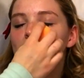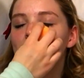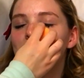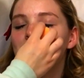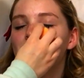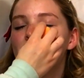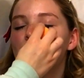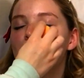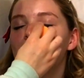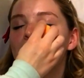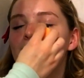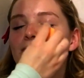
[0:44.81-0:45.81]

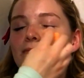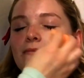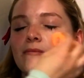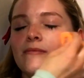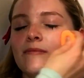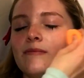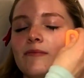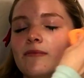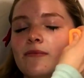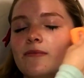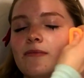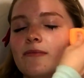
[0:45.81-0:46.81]
sponge,
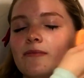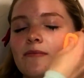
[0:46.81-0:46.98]
and I'm